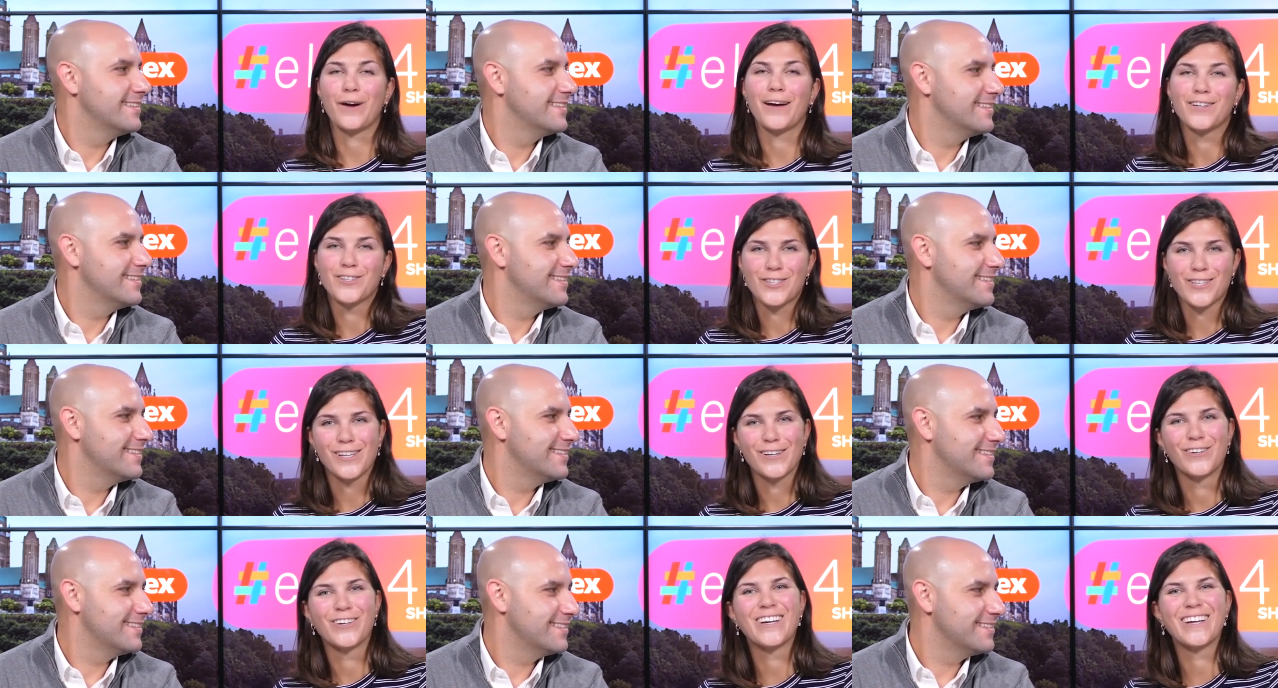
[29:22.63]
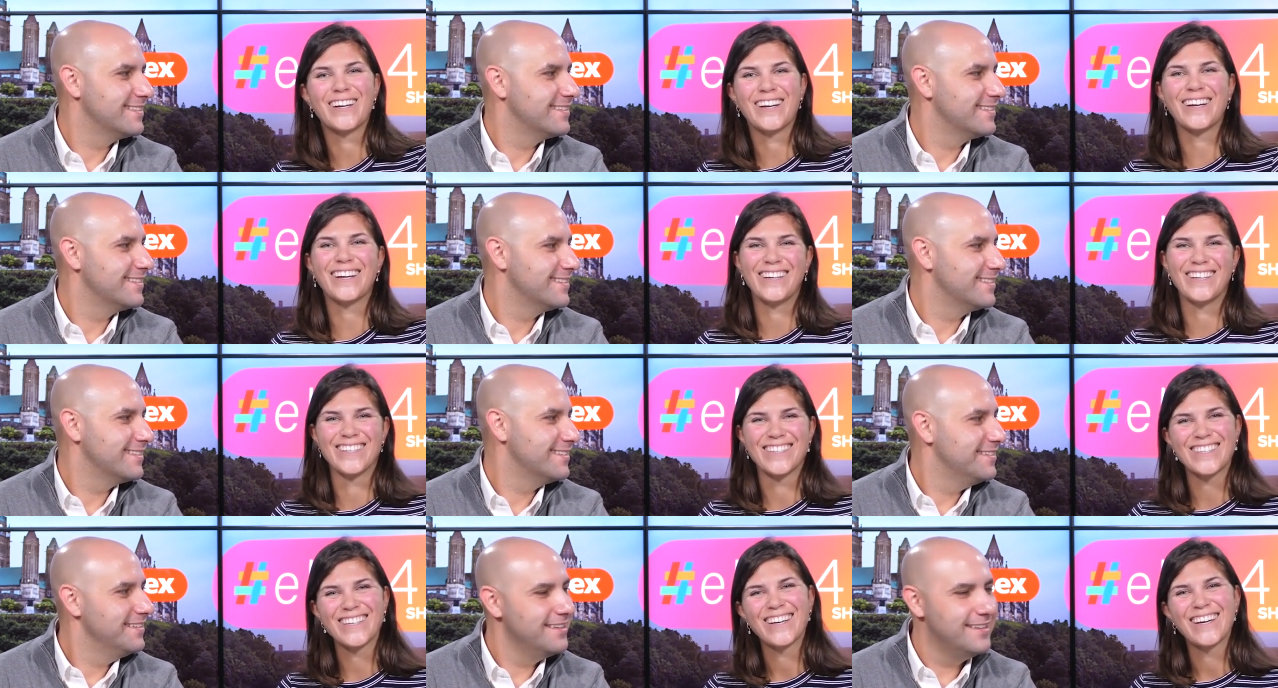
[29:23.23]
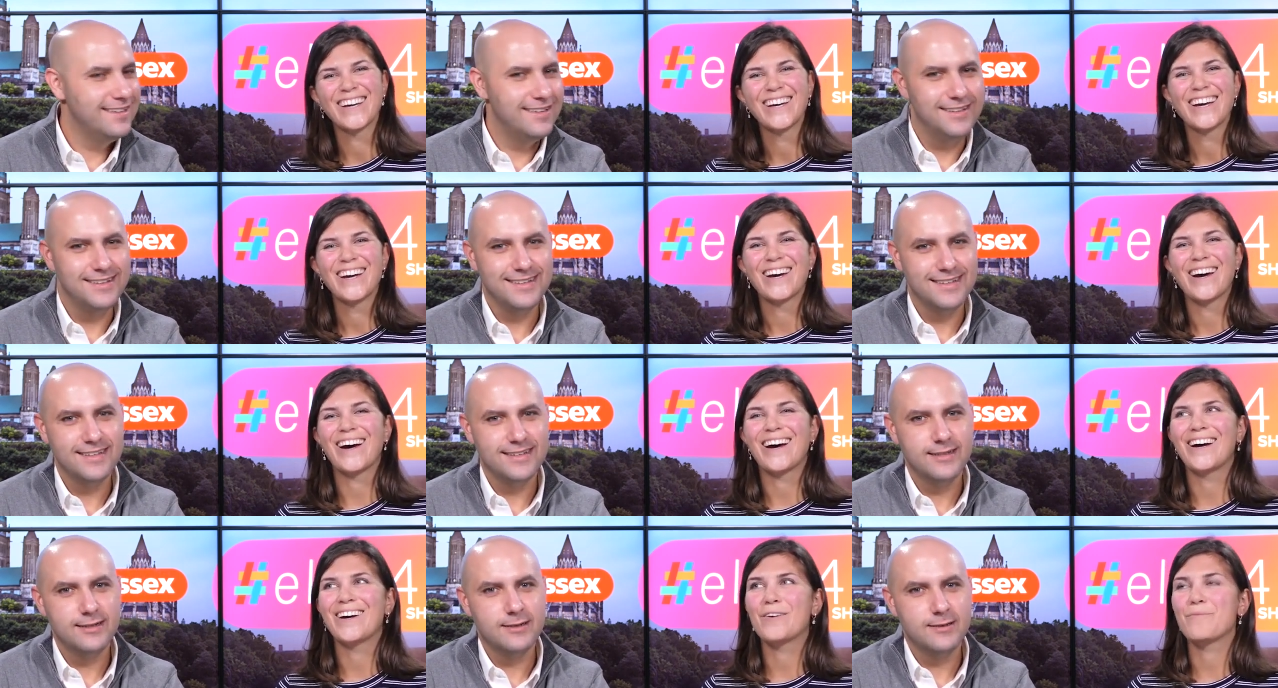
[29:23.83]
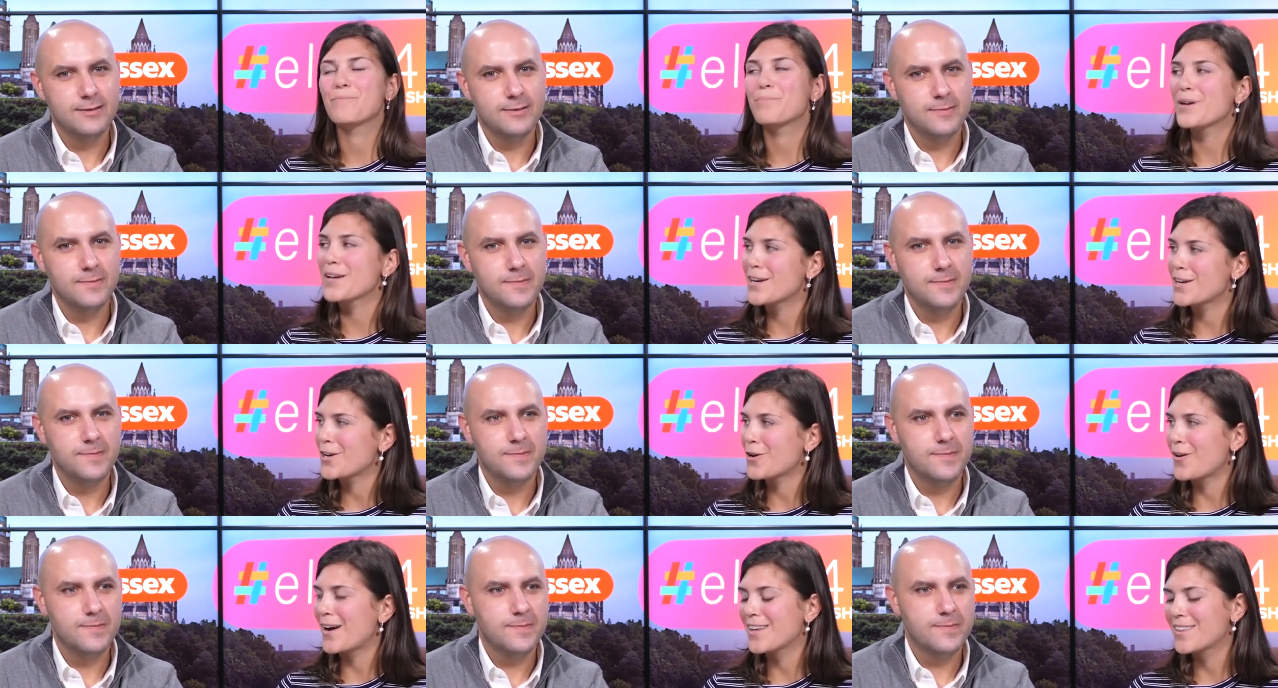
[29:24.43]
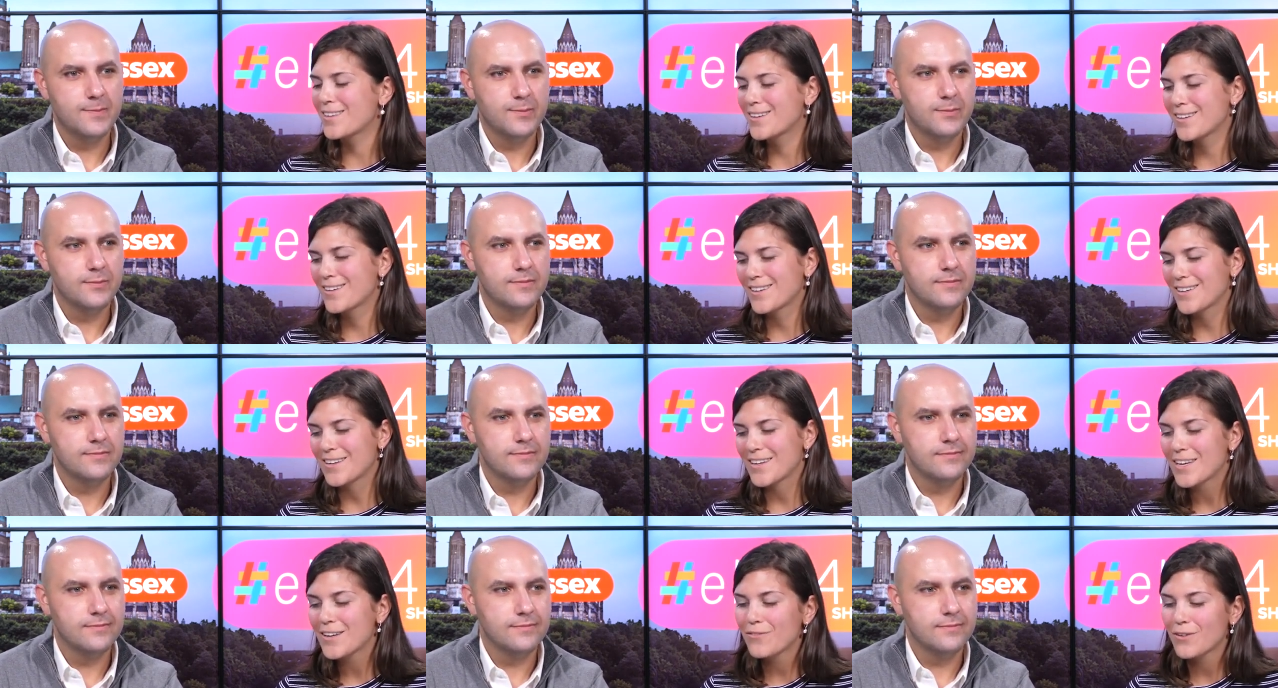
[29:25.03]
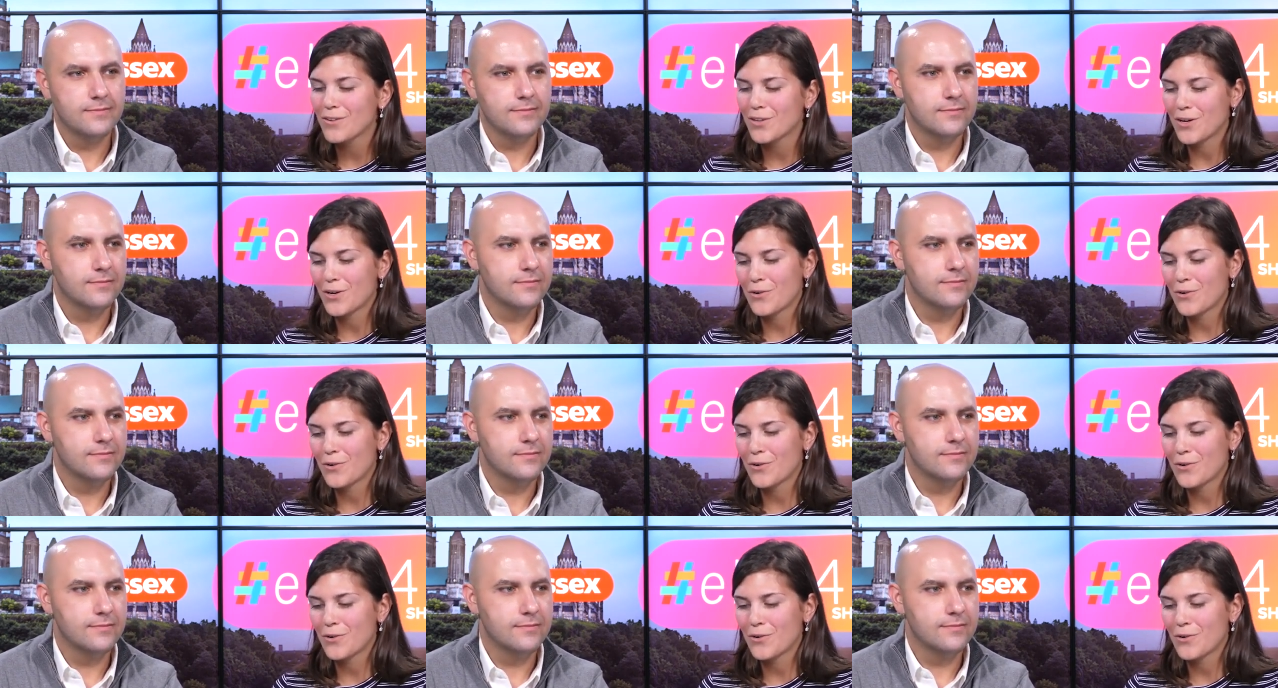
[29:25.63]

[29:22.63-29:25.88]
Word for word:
Speaker 1: French slogan is. Uh, but you know, I think even